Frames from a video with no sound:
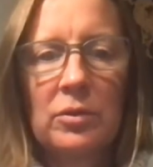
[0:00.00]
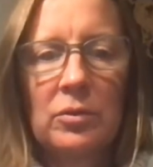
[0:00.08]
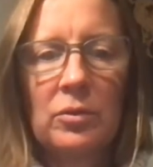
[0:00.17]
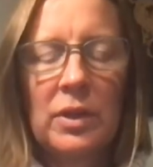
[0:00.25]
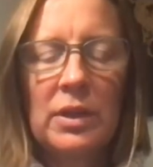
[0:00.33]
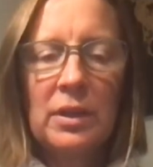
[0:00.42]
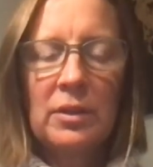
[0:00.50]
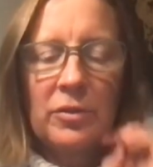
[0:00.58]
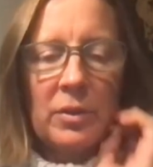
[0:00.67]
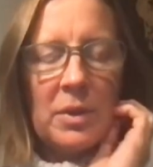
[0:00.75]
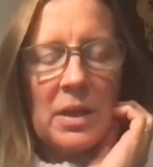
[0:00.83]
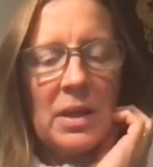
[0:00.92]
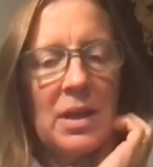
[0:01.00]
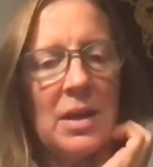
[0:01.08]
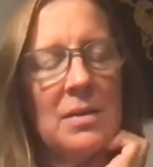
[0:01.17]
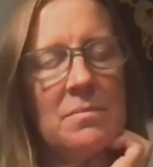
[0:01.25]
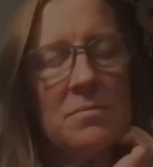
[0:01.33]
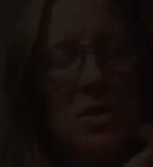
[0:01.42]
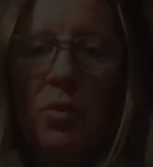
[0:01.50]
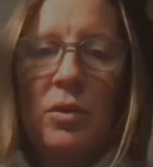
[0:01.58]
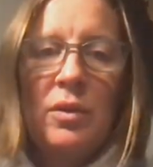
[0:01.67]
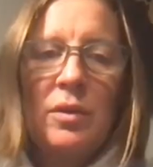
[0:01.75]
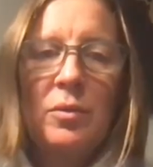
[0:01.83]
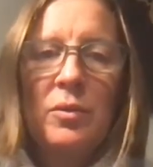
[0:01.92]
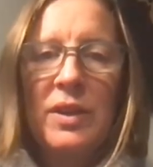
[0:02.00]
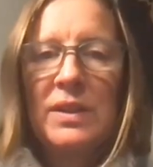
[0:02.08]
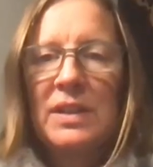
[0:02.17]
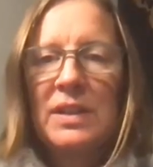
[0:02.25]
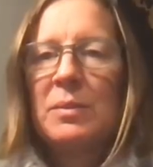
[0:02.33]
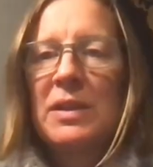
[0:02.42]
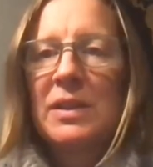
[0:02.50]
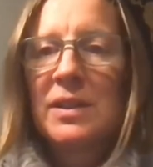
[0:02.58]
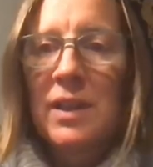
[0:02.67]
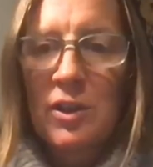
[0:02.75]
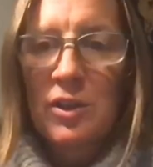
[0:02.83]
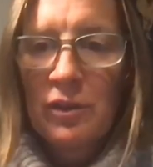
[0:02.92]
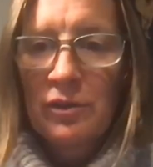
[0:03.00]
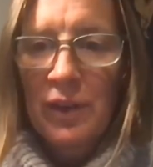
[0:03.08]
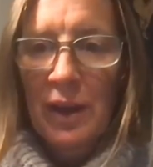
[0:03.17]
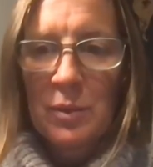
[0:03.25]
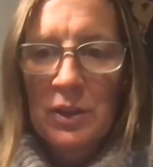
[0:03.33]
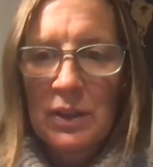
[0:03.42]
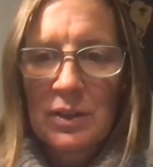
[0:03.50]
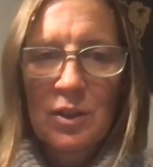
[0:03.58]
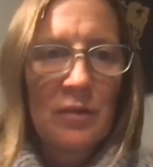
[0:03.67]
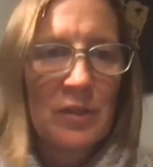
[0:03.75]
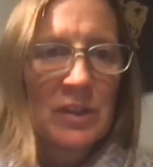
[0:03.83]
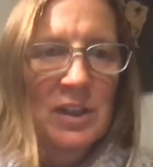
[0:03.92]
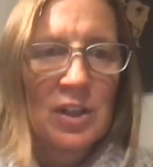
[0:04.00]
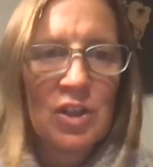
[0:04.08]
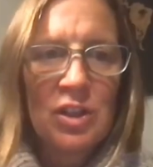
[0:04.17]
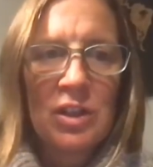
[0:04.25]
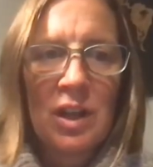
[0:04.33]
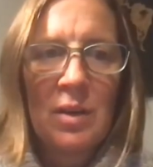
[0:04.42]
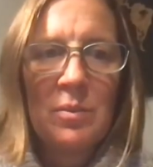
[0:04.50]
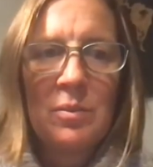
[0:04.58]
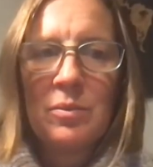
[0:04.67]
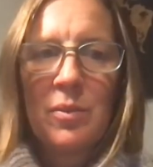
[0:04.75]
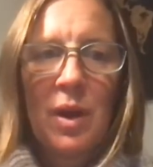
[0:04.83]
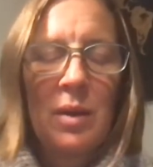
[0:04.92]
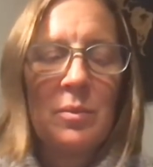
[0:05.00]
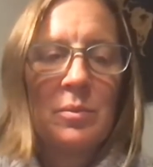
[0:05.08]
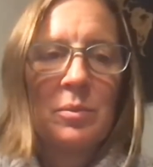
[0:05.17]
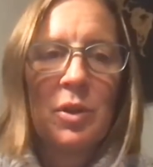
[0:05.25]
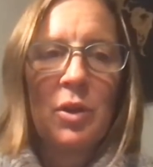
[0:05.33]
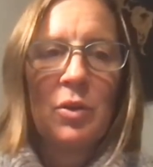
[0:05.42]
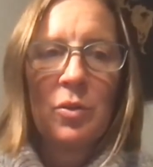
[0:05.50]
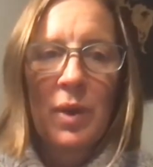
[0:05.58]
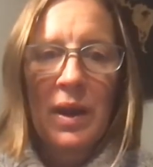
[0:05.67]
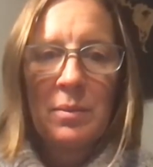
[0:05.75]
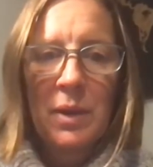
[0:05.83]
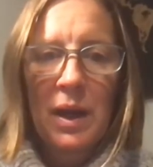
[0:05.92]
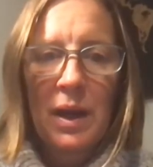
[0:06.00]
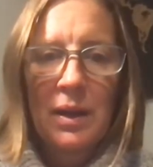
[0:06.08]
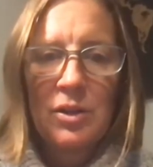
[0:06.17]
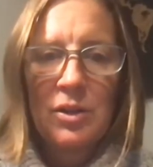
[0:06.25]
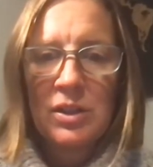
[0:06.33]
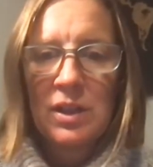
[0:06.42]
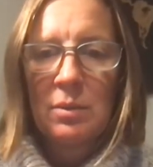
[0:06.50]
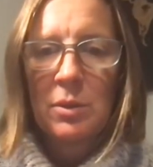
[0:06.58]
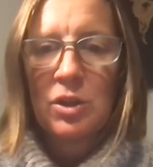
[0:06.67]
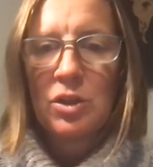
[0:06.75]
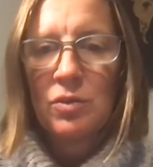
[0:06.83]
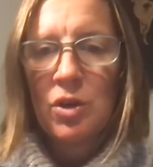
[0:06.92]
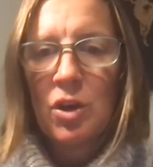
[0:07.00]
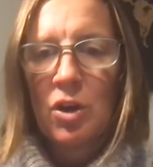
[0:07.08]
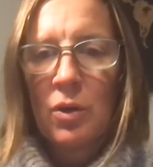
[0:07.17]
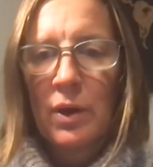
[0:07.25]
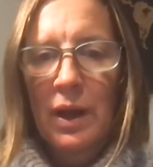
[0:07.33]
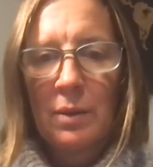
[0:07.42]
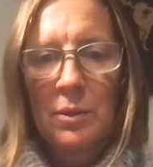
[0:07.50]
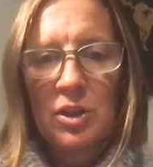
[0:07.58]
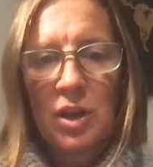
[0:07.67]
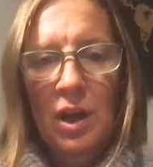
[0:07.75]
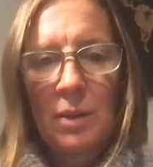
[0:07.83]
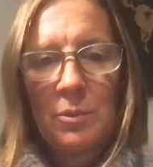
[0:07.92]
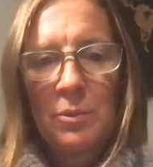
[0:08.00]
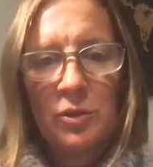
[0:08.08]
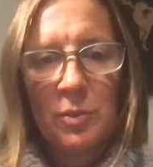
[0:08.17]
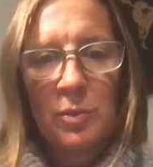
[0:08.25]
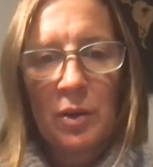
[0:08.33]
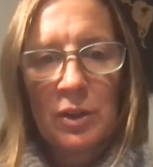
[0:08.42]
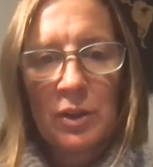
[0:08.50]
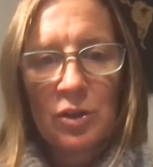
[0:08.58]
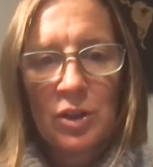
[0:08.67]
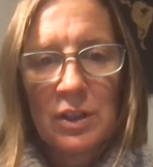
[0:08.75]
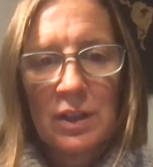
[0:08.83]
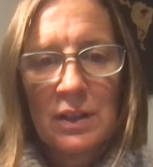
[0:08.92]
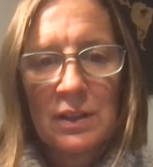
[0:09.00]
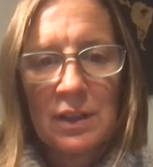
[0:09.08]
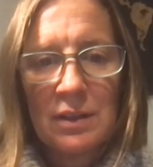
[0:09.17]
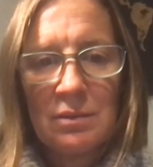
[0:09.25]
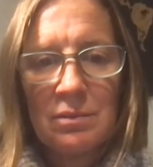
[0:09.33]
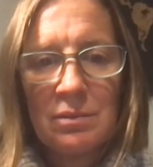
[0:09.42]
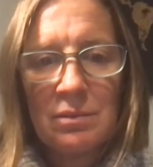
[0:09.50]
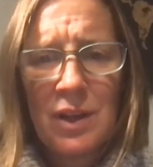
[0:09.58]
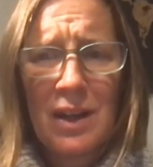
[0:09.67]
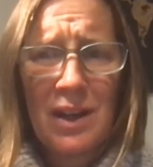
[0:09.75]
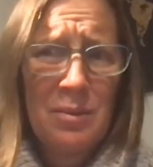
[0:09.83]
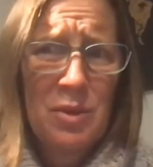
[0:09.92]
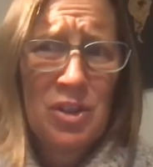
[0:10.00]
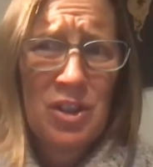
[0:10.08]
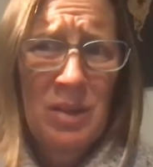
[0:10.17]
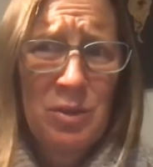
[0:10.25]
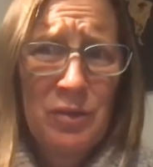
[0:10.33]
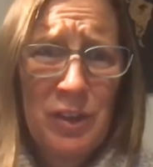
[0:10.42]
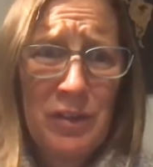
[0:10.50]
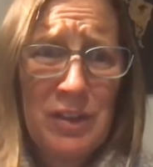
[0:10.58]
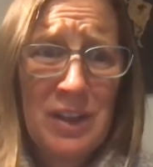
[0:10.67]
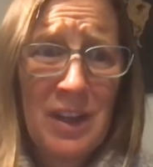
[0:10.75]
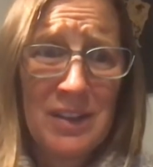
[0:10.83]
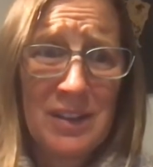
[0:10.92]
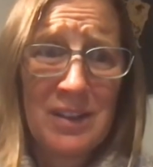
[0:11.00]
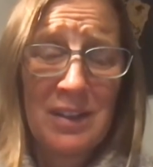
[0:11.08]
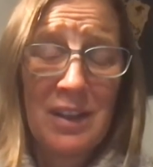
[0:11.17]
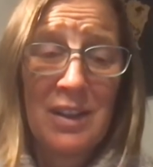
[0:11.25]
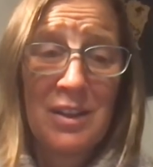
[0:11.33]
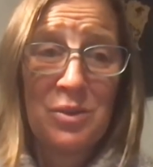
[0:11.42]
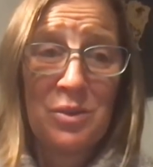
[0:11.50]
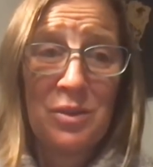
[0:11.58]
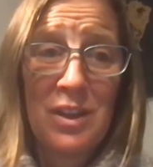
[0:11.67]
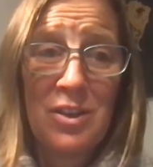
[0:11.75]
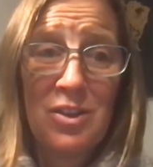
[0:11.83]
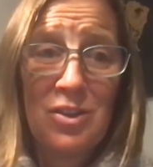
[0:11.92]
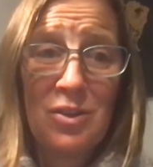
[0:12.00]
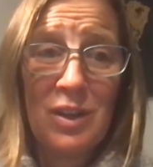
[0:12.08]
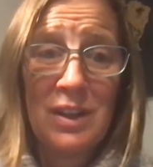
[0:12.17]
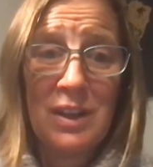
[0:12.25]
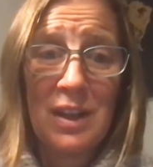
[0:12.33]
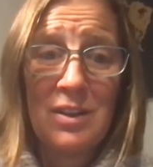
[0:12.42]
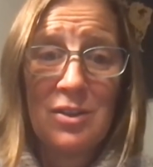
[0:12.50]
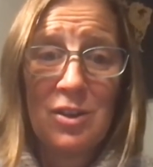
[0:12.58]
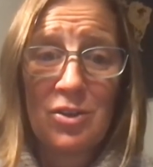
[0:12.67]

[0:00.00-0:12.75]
reeling from it. Um, this has been such a fabulous conversation. I'm I'm blown away by just how much you know and how much time you spent researching this, and and how much time you've given to us tonight. So thank you oh, again. Oh,